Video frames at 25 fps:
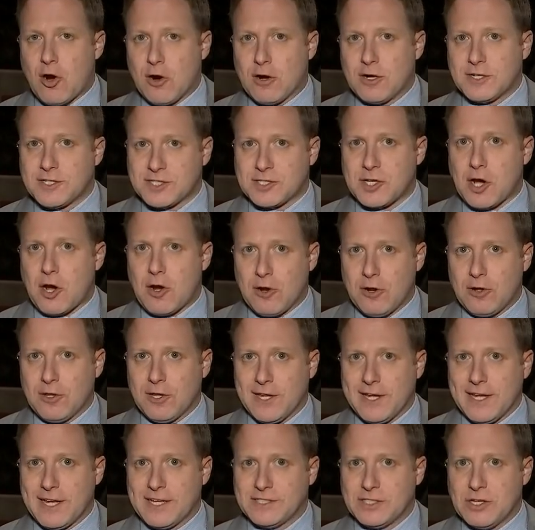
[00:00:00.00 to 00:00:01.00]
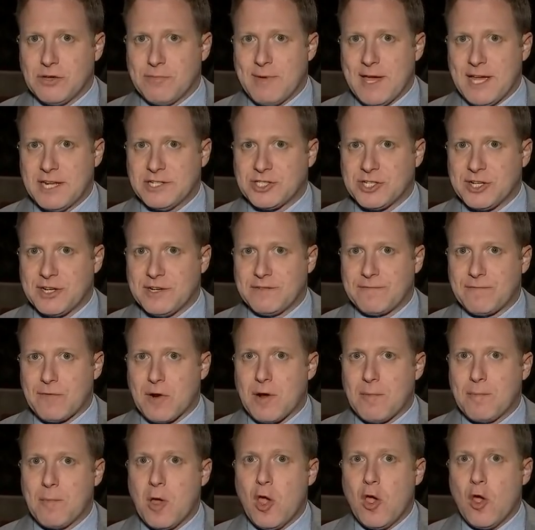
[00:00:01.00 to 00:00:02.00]
are startling, as you mentioned,
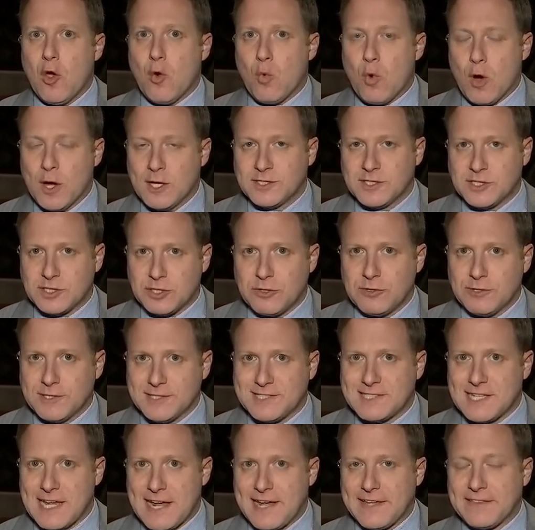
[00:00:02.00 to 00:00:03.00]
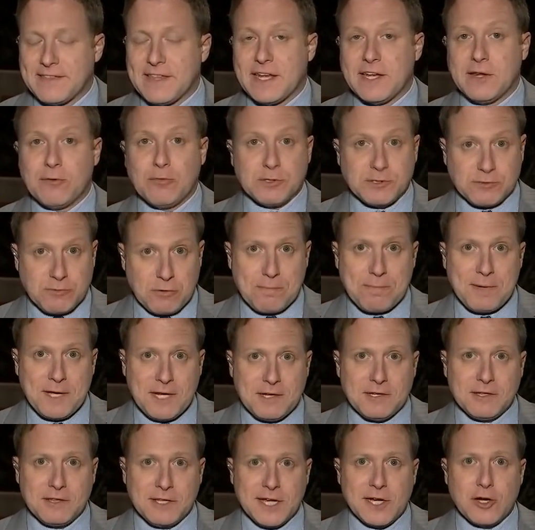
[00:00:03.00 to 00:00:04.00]
from one student saying that he was
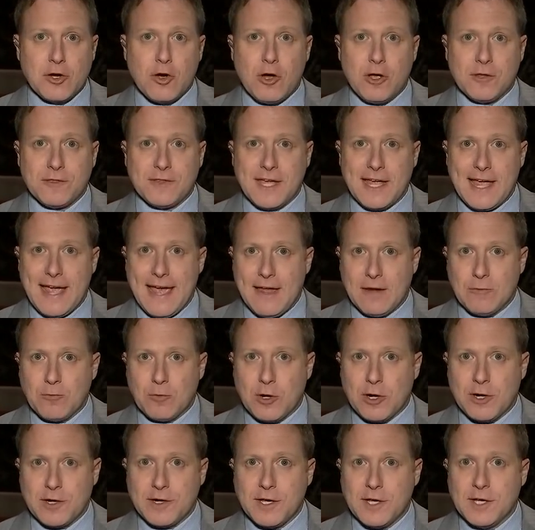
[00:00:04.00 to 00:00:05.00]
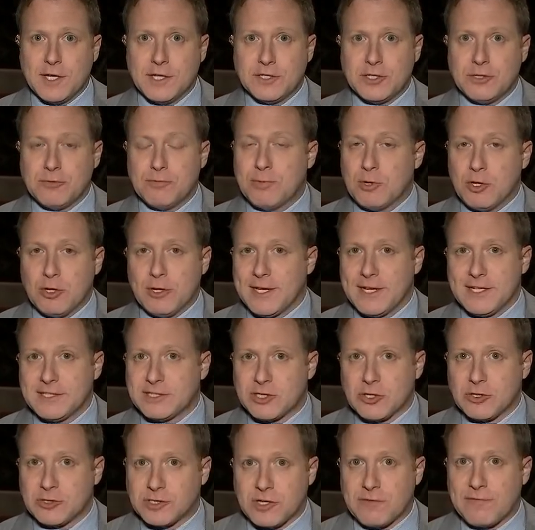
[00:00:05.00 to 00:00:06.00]
repeatedly called the N word to bullying
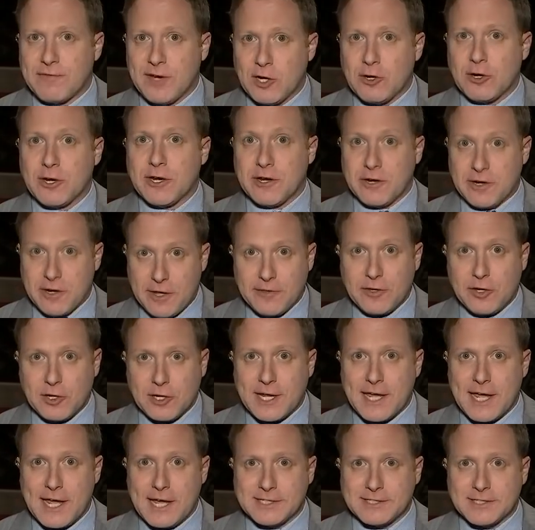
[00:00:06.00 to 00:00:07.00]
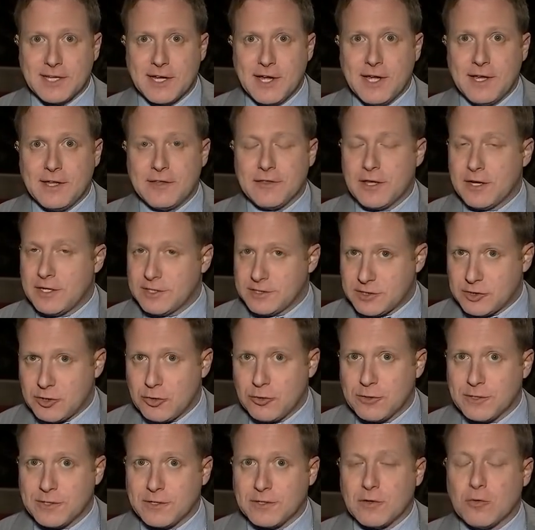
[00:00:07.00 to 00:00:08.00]
so severe in another case that a
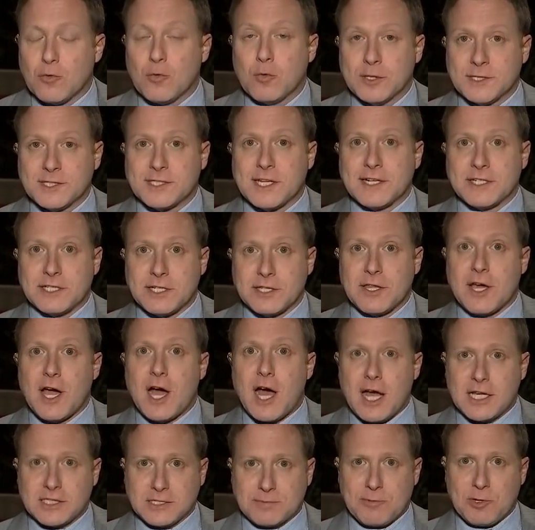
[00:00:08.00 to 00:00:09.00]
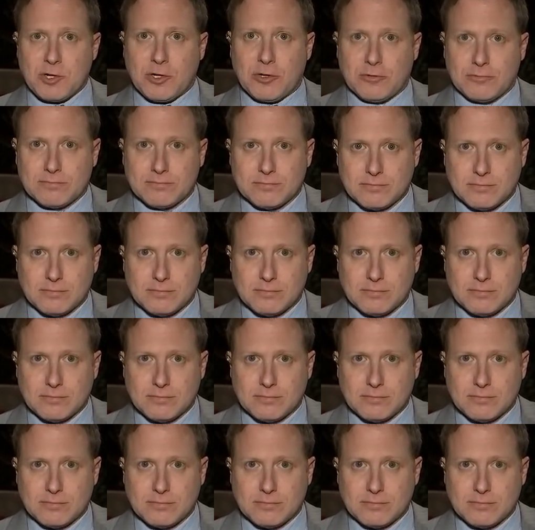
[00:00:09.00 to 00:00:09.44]
student was sent to the hospital